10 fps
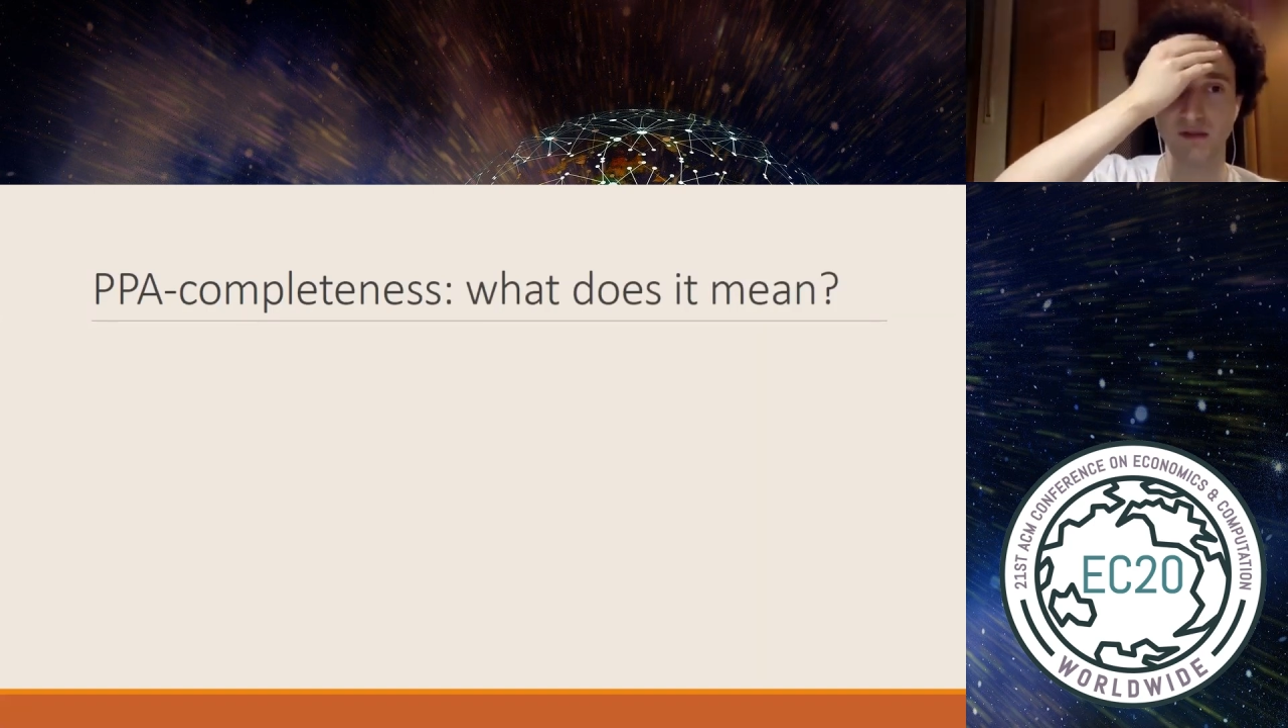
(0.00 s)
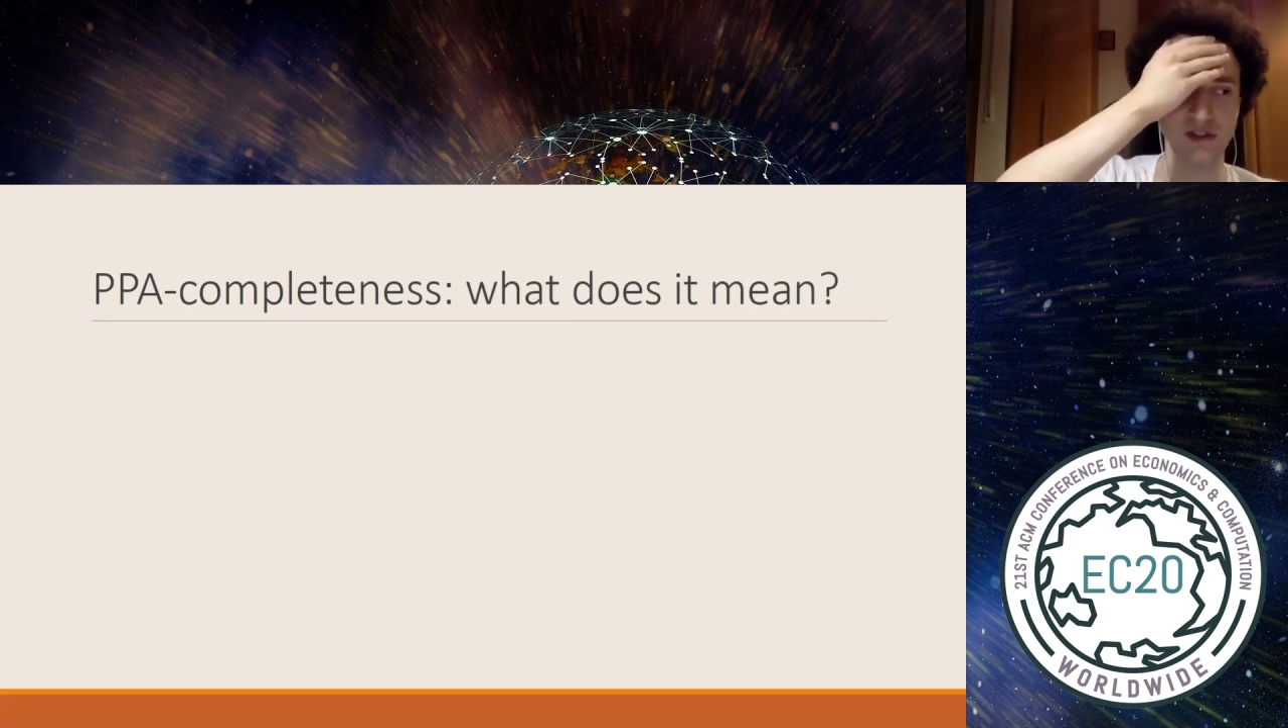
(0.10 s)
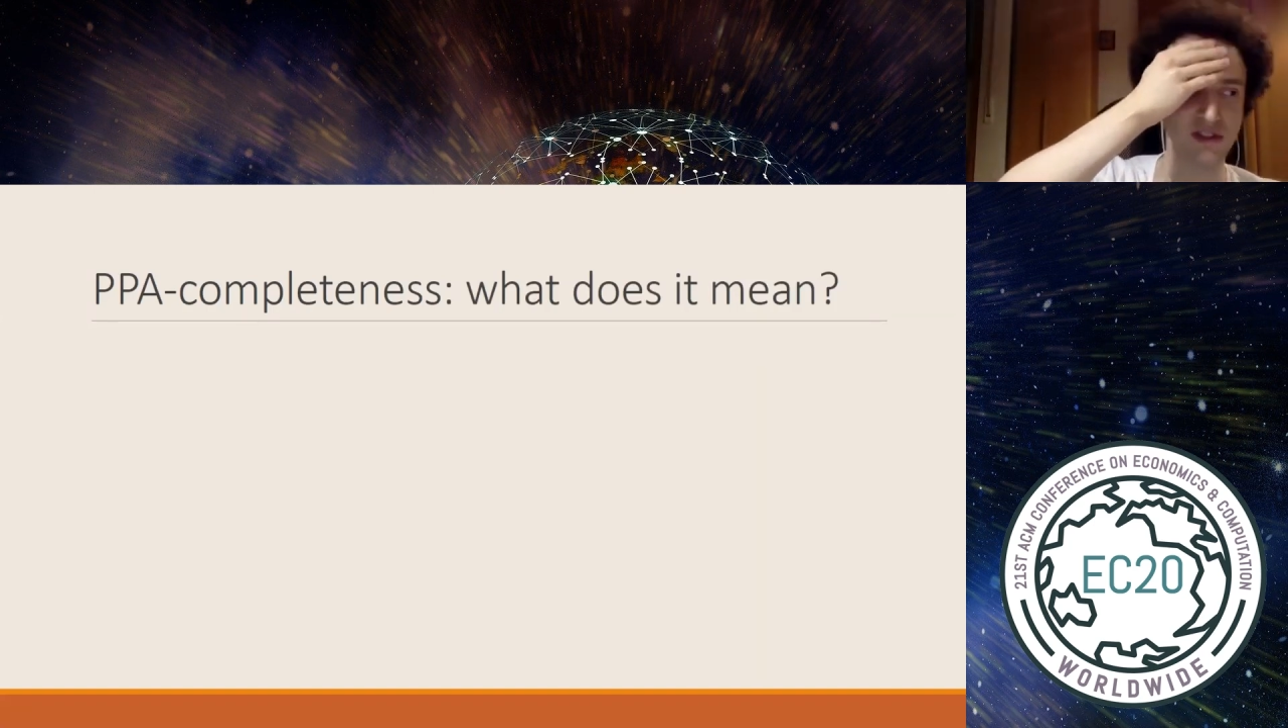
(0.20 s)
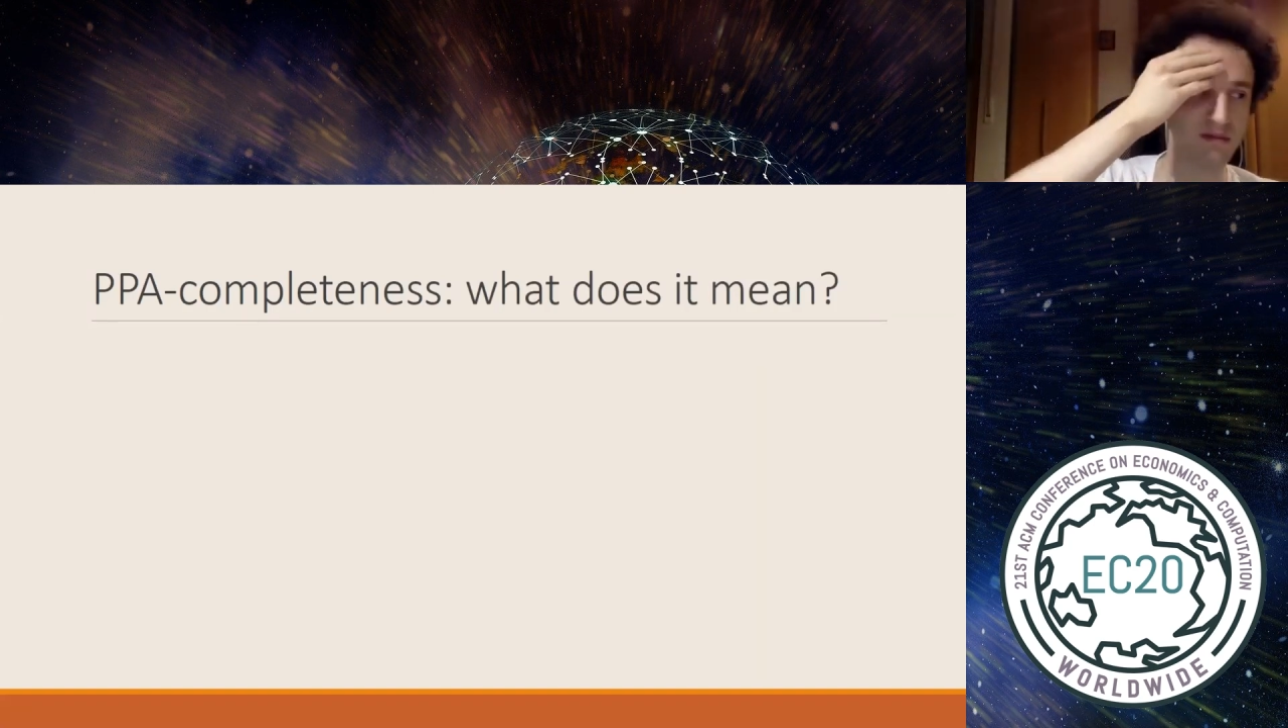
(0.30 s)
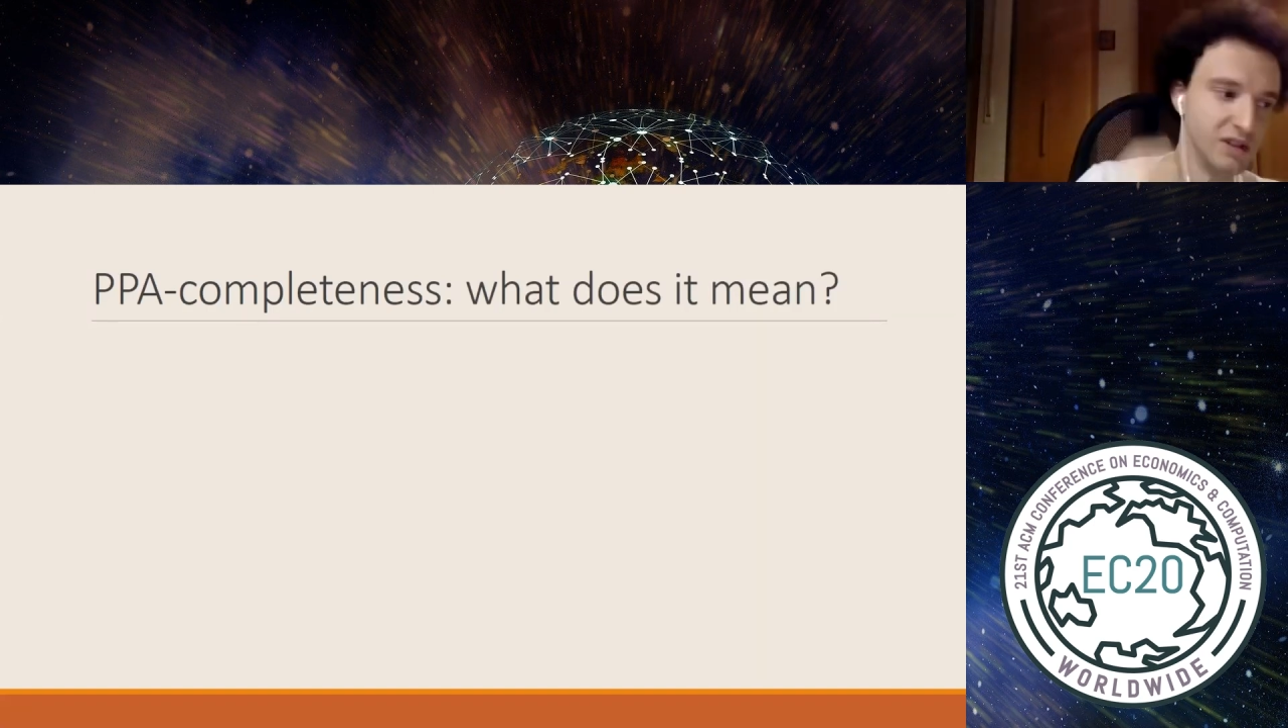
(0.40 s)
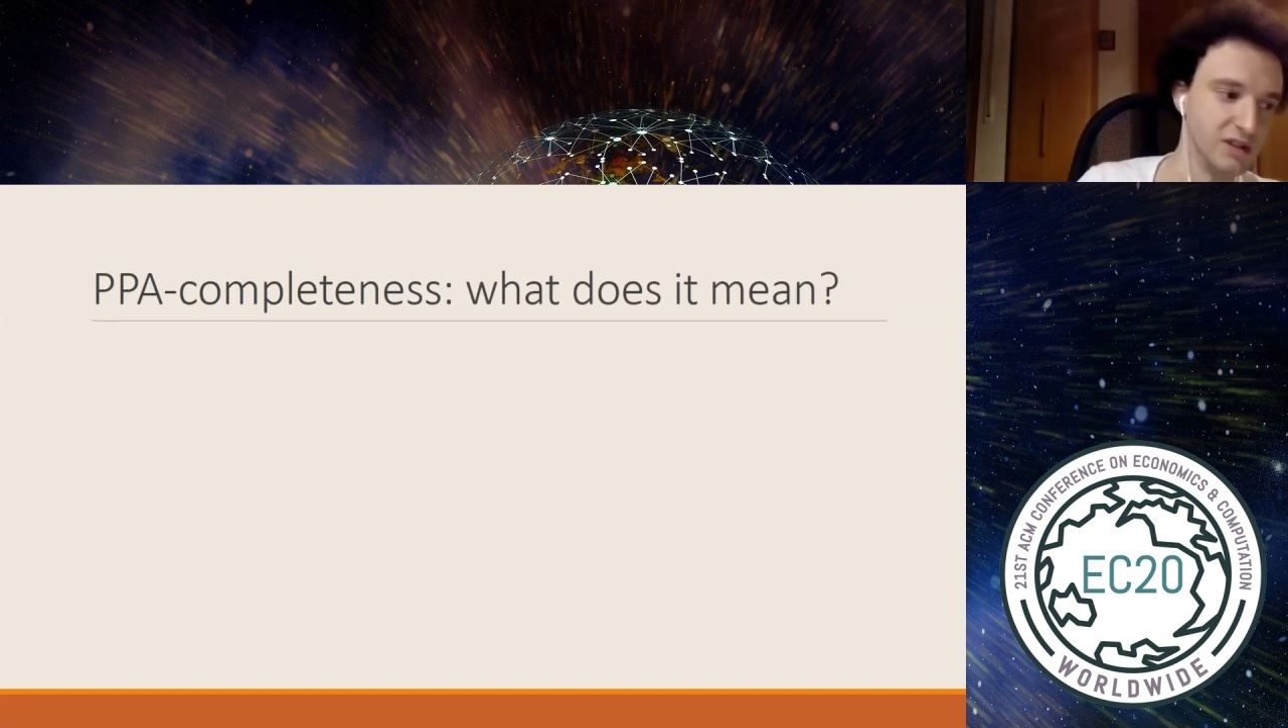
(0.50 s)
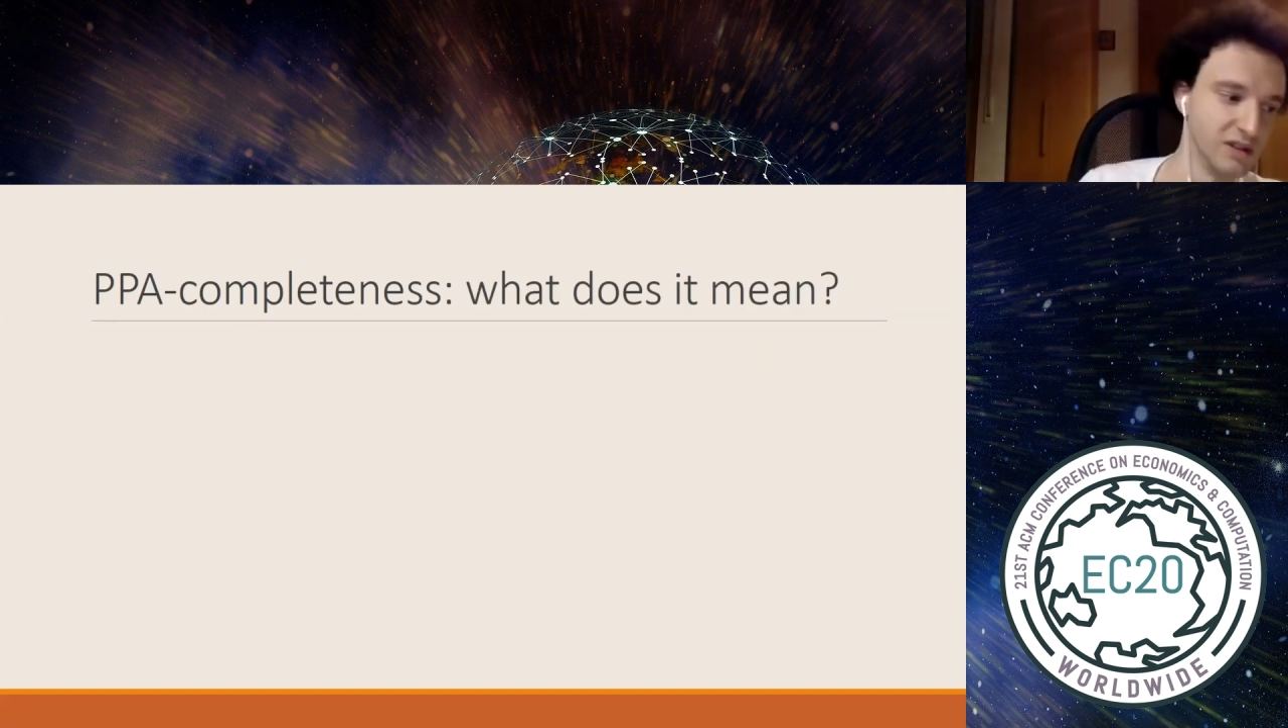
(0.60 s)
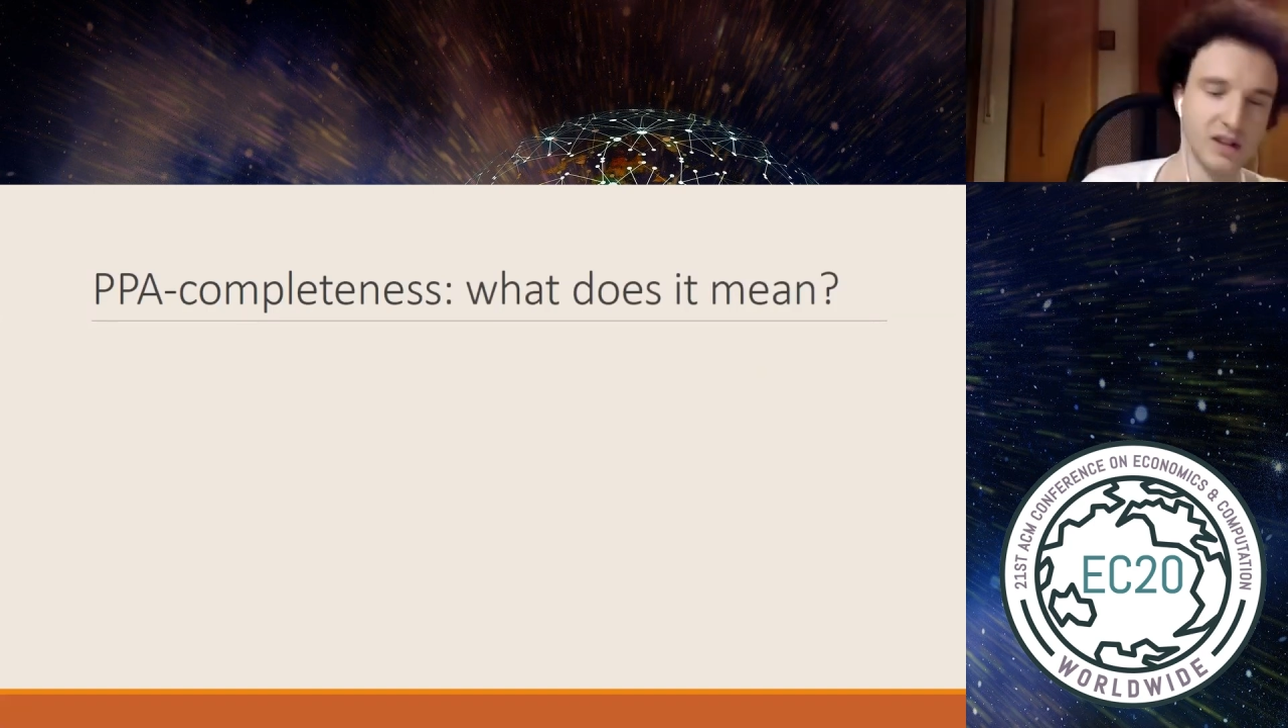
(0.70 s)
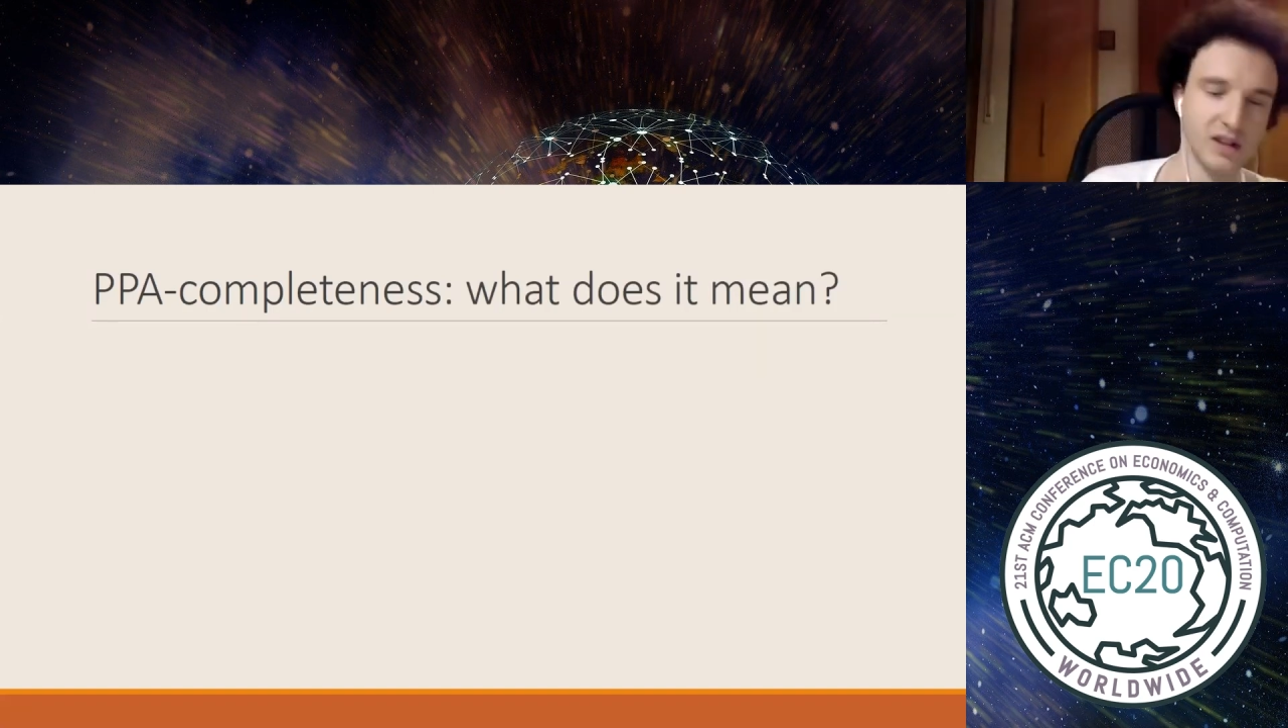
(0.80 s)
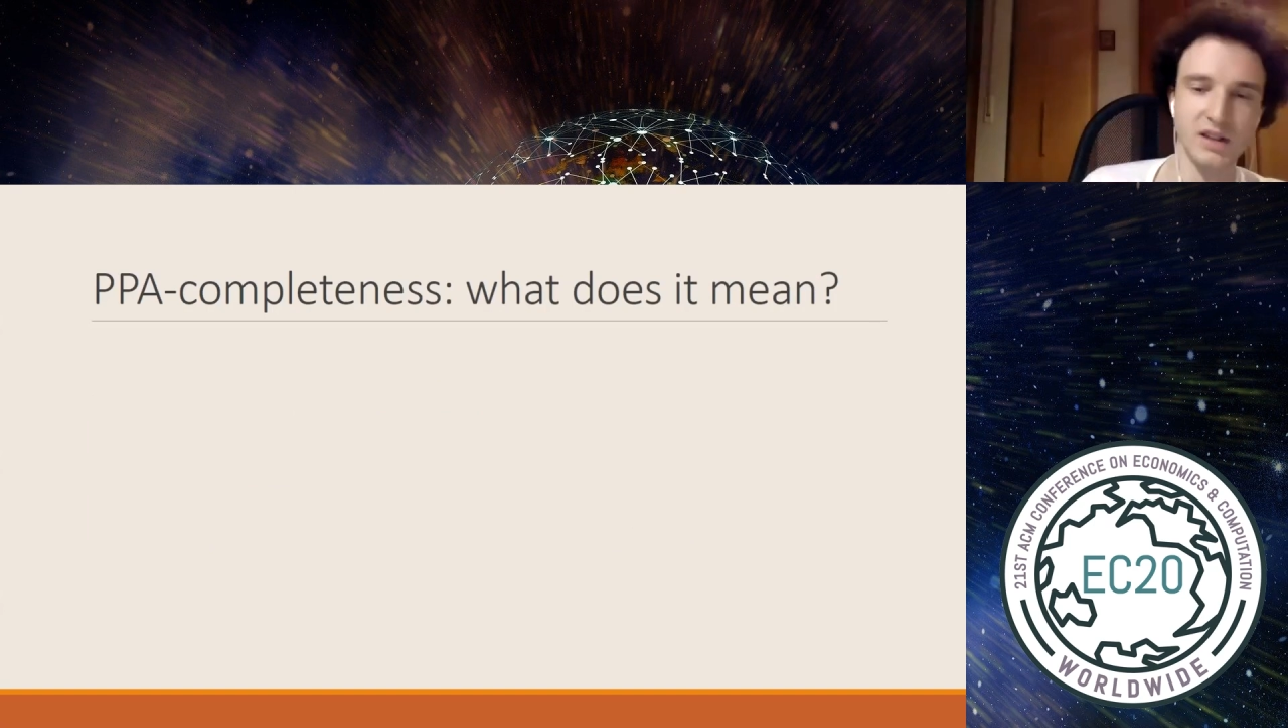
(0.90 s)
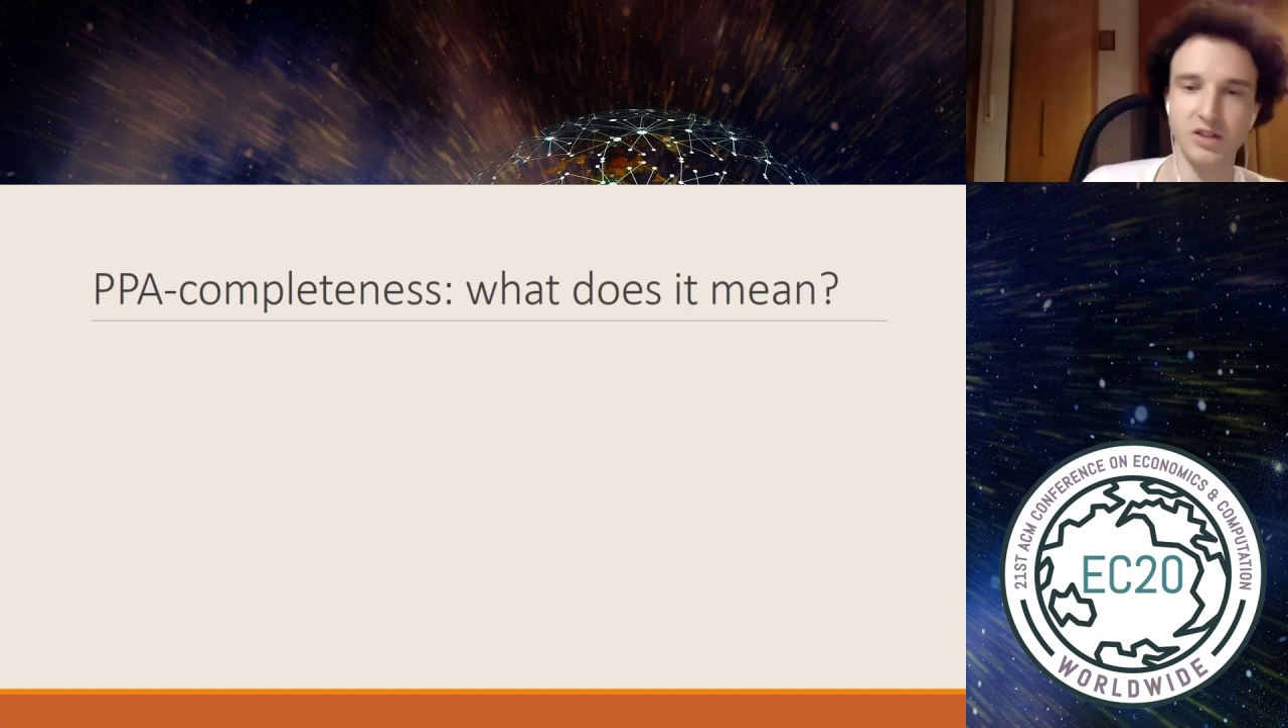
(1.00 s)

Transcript: What does it mean